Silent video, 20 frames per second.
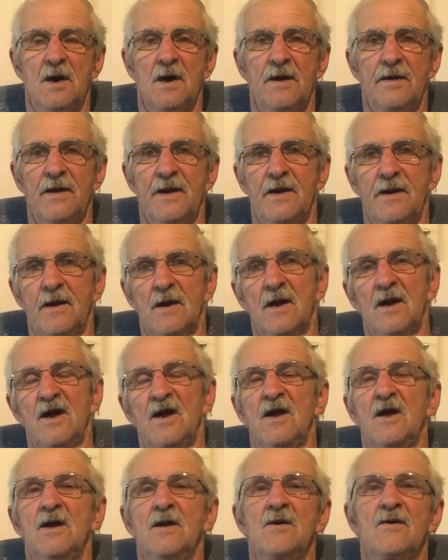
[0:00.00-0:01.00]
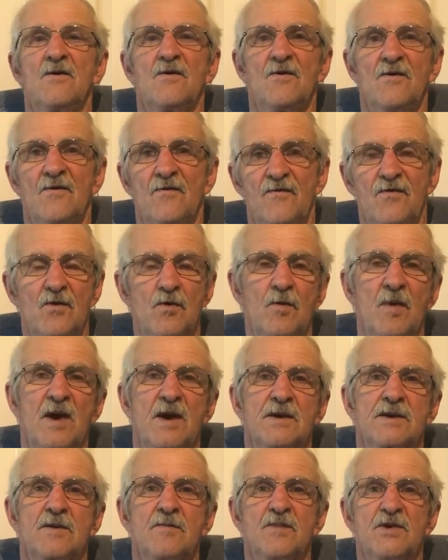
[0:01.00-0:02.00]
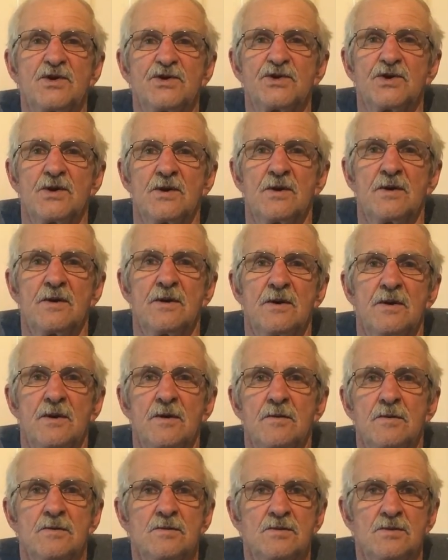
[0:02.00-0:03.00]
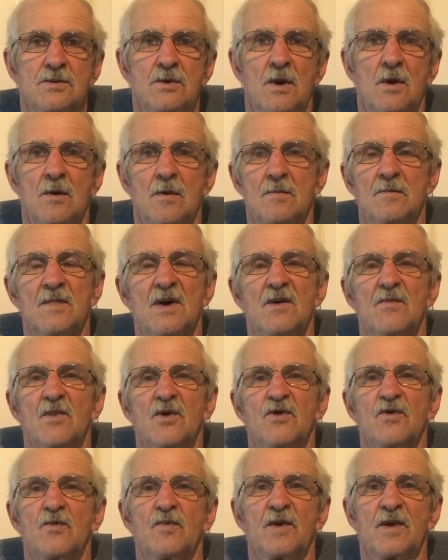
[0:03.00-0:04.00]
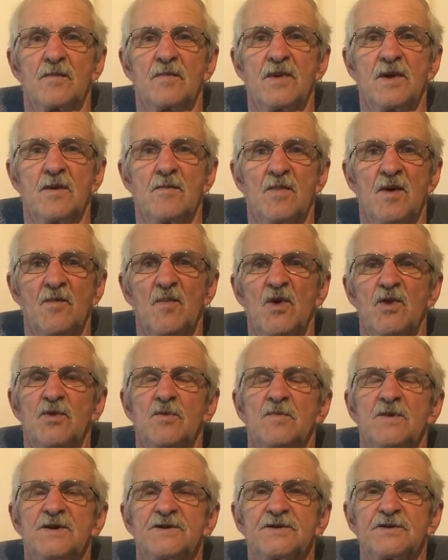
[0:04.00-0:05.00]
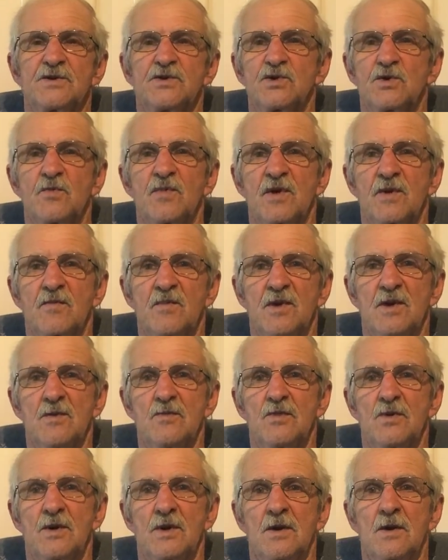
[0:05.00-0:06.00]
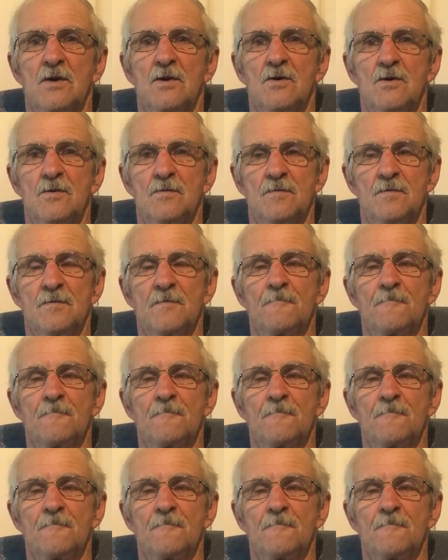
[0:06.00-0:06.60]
And then I flew back to Michigan, and my mother picked me up. My mother and my sister picked me up when I got home.